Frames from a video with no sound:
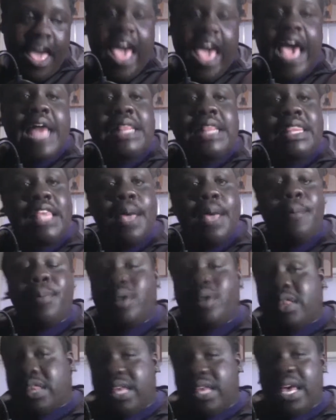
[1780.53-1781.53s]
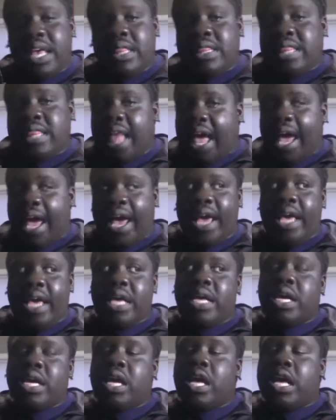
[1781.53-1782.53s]
and then pretend
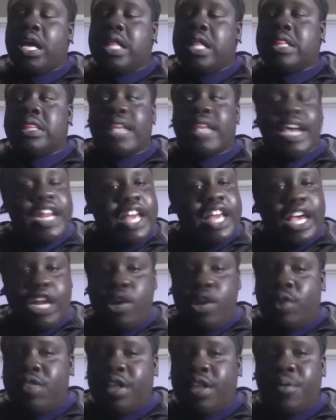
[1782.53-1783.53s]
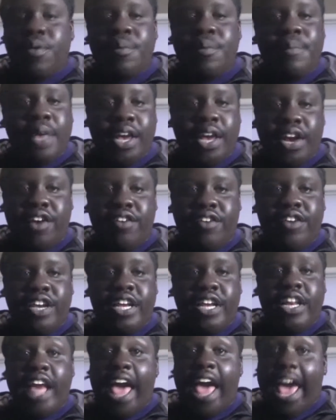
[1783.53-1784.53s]
like they didn't know they were
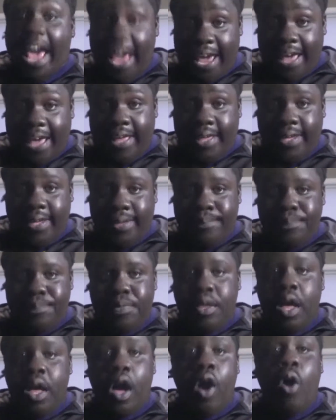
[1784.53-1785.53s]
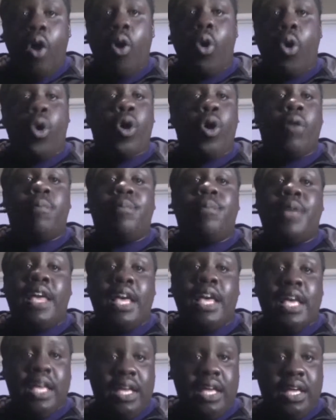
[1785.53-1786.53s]
married, A, or
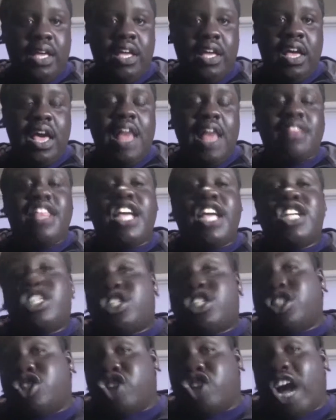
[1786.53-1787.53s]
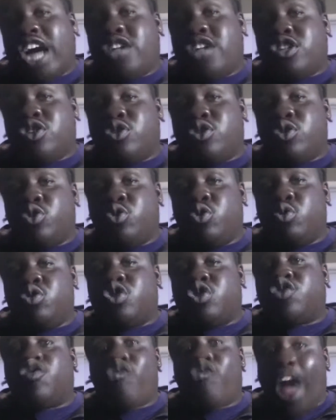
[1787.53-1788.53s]
B, they try to
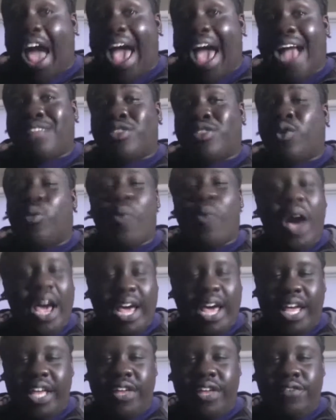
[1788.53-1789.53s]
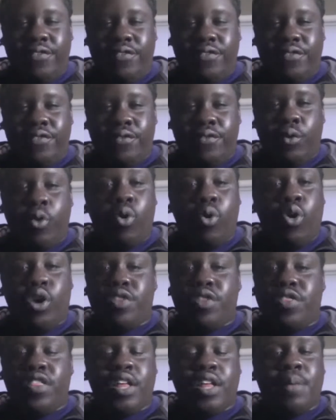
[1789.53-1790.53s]
drag the wife
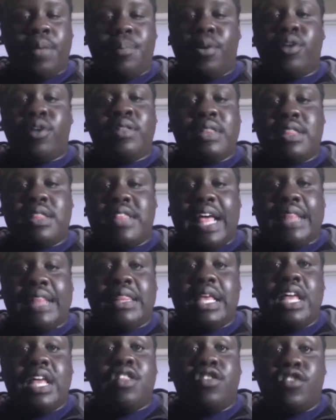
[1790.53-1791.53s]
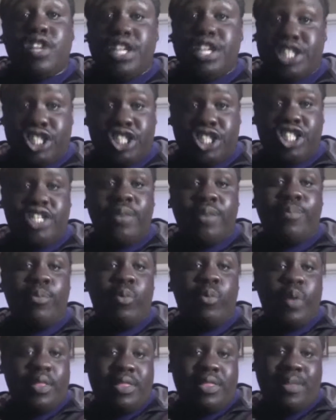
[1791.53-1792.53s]
or the person that's in the relationship
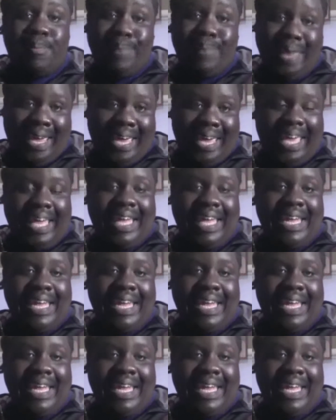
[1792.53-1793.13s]
with the man.